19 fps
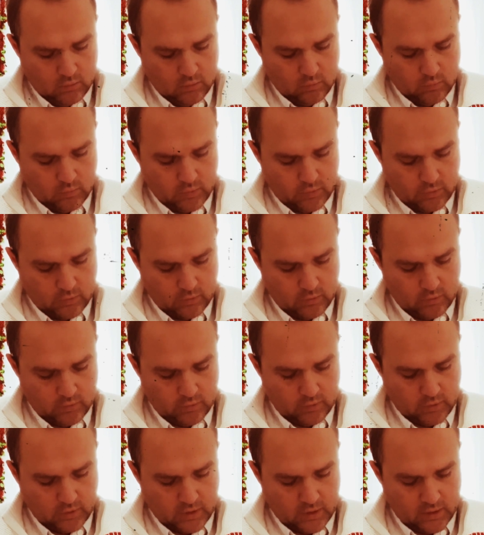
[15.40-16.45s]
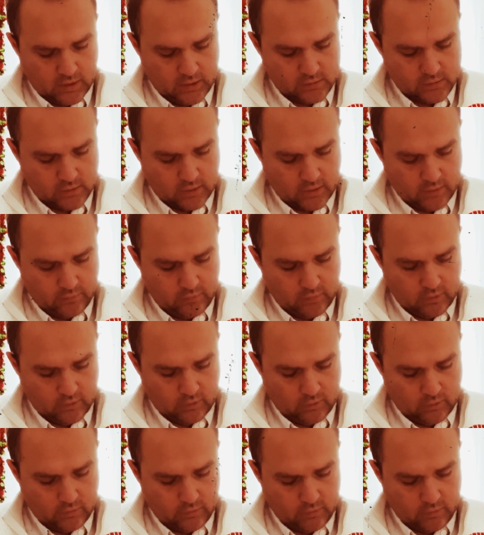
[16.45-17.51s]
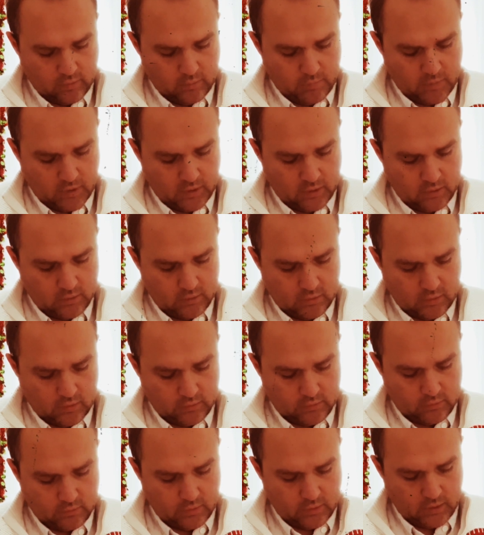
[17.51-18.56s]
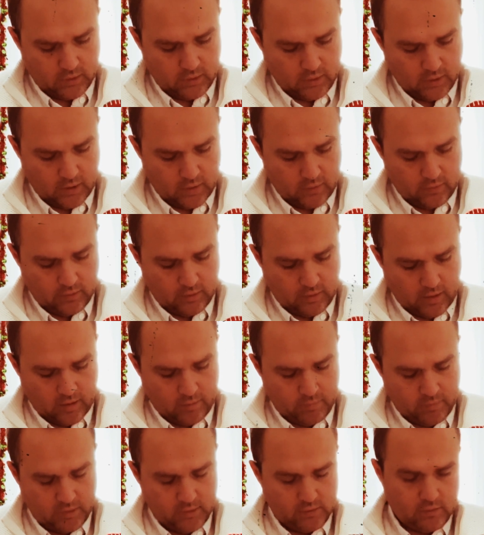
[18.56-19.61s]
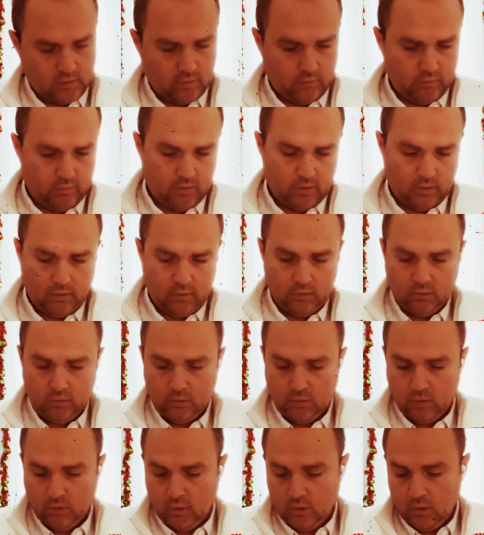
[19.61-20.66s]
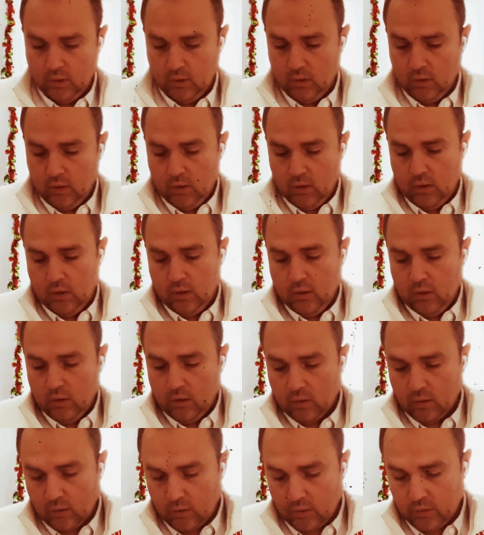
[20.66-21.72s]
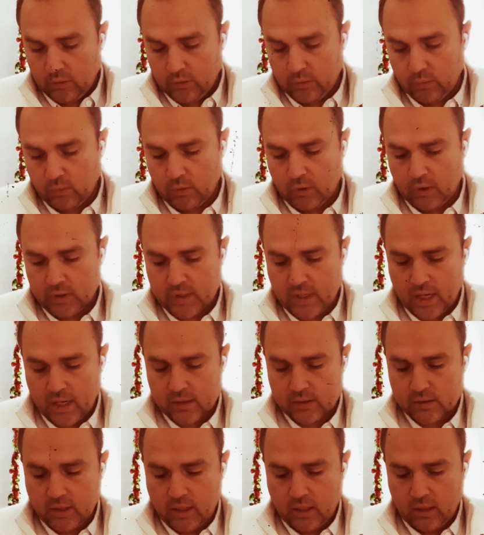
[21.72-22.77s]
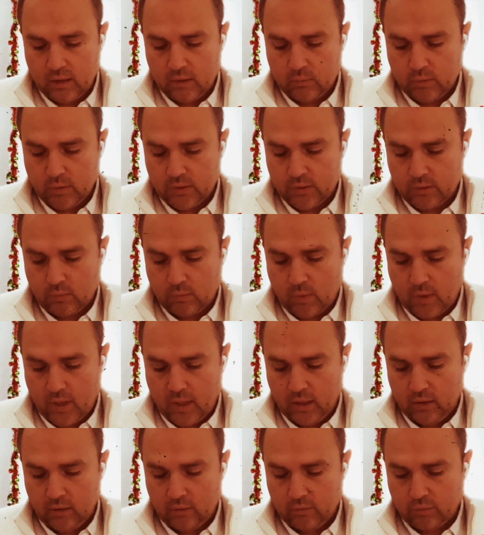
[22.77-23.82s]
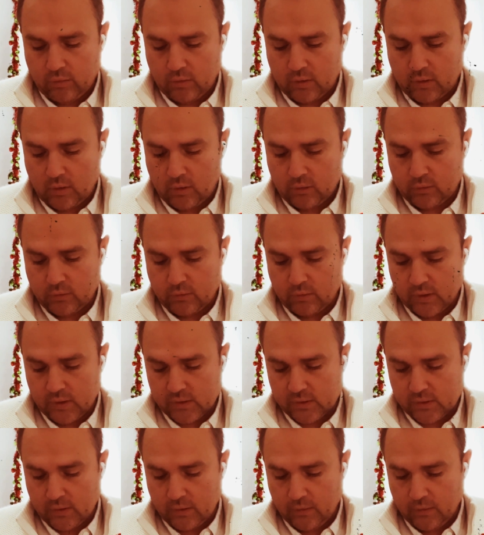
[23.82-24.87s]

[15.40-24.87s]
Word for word: With her the kings of the earth committed adultery, and the inhabitants of the earth were intoxicated with the wine of her adulteries.